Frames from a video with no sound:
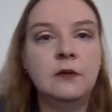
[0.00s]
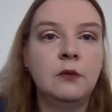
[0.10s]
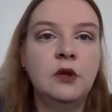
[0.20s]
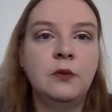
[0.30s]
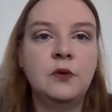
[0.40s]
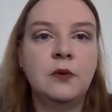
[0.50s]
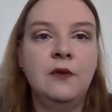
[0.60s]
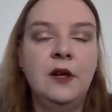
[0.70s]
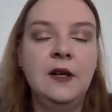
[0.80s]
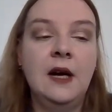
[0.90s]
which
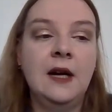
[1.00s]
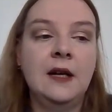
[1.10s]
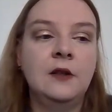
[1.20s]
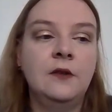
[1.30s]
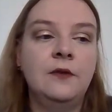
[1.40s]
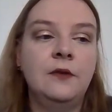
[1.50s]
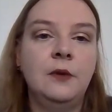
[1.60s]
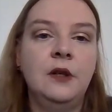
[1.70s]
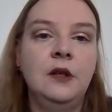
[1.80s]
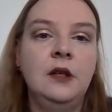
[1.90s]
were very active
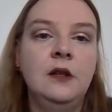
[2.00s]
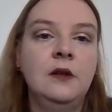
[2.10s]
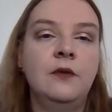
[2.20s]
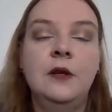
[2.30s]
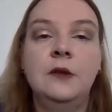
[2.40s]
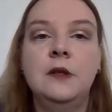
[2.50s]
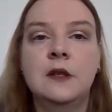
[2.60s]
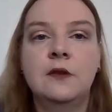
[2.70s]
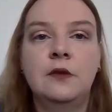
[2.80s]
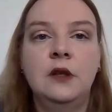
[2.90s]
in 20th
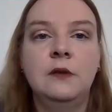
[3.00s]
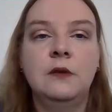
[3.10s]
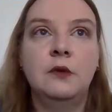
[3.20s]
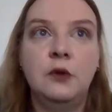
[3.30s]
century,